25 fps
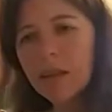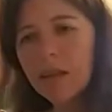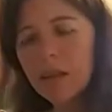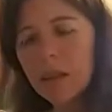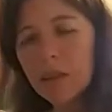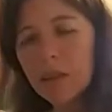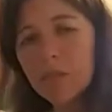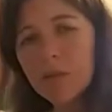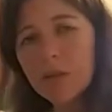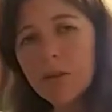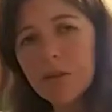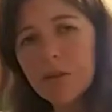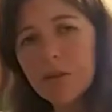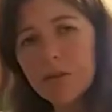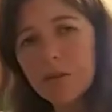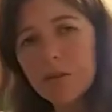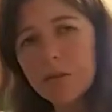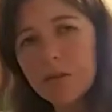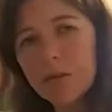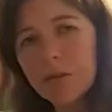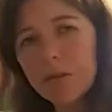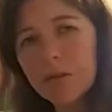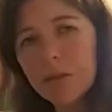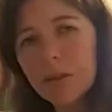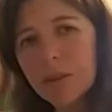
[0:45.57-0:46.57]
comes
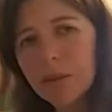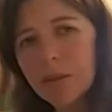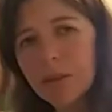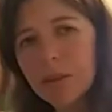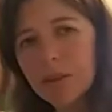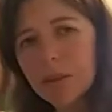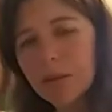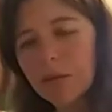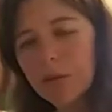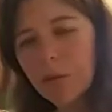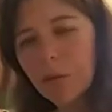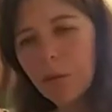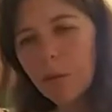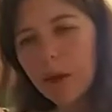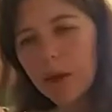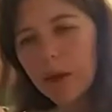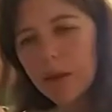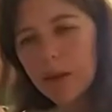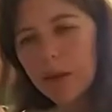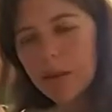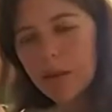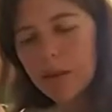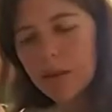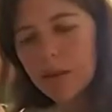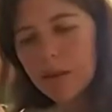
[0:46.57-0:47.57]
through in different
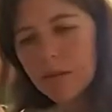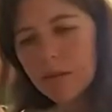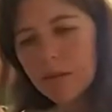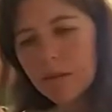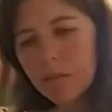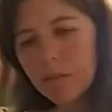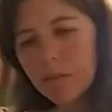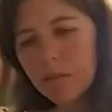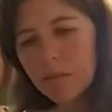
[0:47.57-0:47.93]
ways.